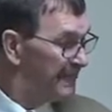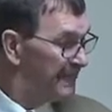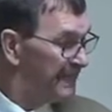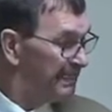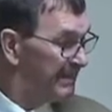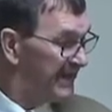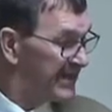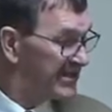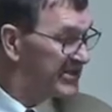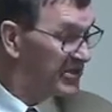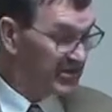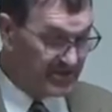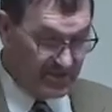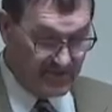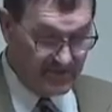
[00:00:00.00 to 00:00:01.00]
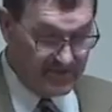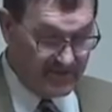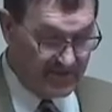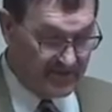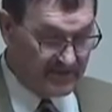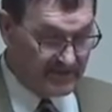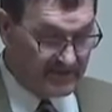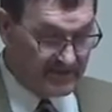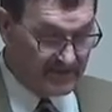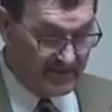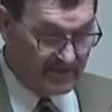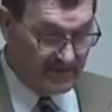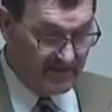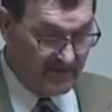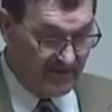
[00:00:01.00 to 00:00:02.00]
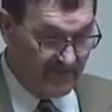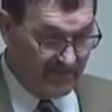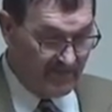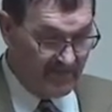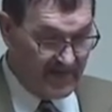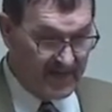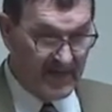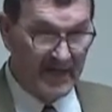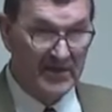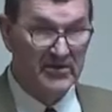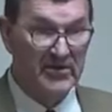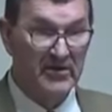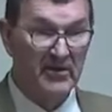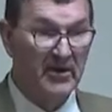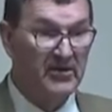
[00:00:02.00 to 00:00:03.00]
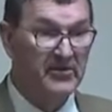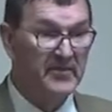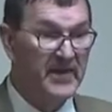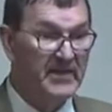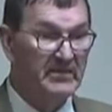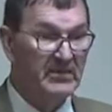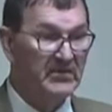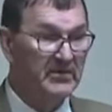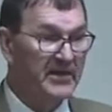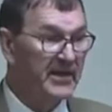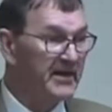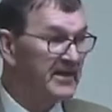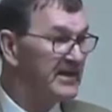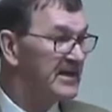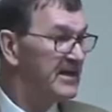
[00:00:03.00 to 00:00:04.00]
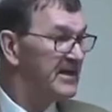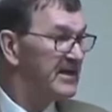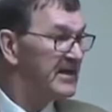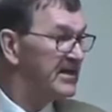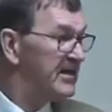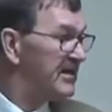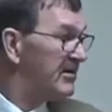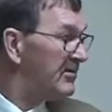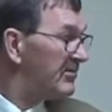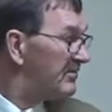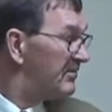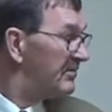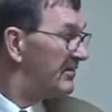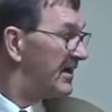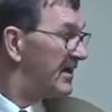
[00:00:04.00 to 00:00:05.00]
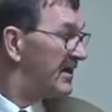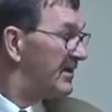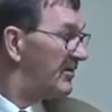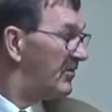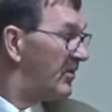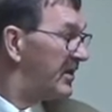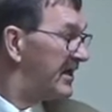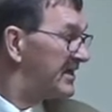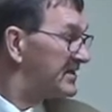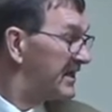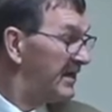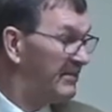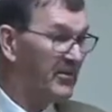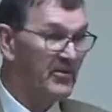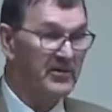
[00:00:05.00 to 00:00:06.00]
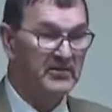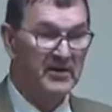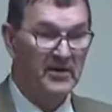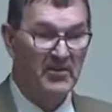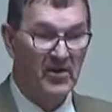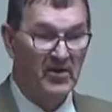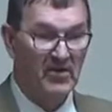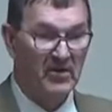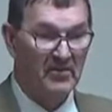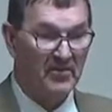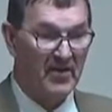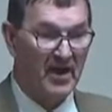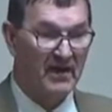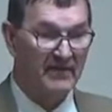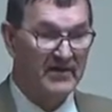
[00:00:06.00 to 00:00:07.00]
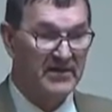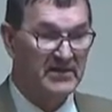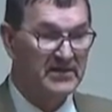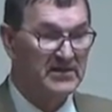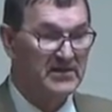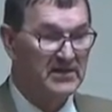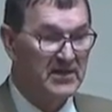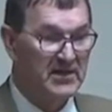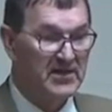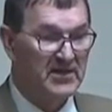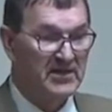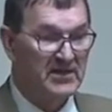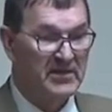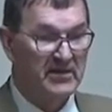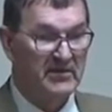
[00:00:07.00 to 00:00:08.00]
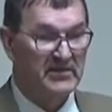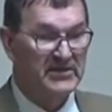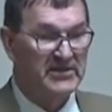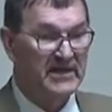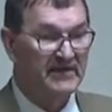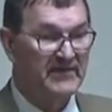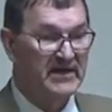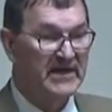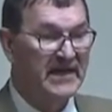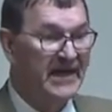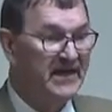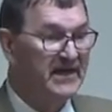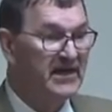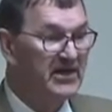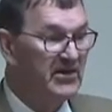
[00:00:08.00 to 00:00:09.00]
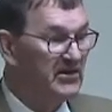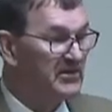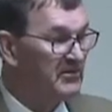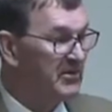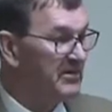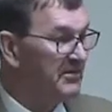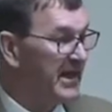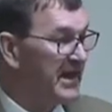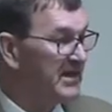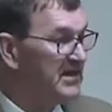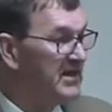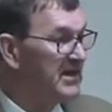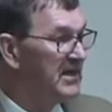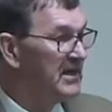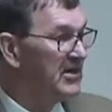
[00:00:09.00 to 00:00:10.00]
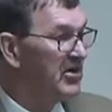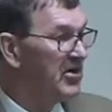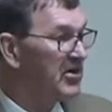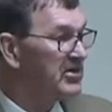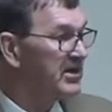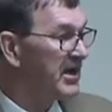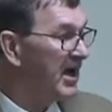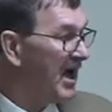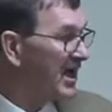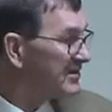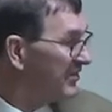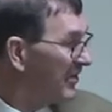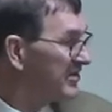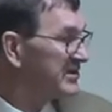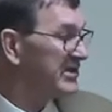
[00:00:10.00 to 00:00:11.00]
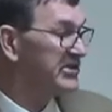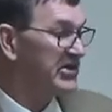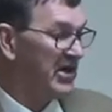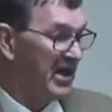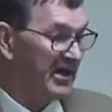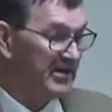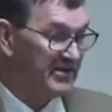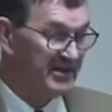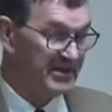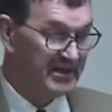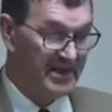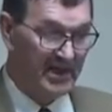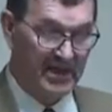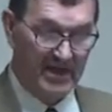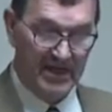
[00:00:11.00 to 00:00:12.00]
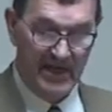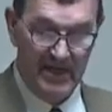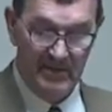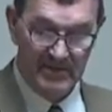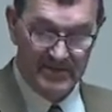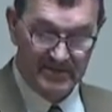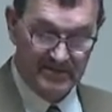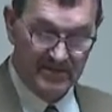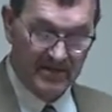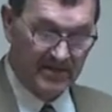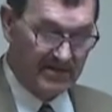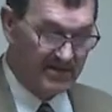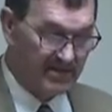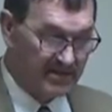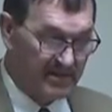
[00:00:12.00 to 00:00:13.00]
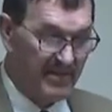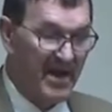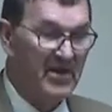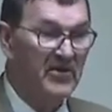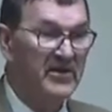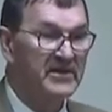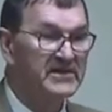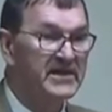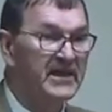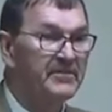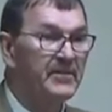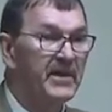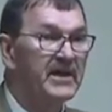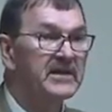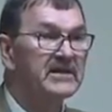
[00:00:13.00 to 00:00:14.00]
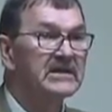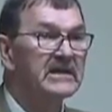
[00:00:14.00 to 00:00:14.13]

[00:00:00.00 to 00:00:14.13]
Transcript: And it took 2 years for me. I know there are other people that, you know, one example in the book on Providence, it was 70, 80 years where a man heard the gospel as a child, and he was just about on his deathbed and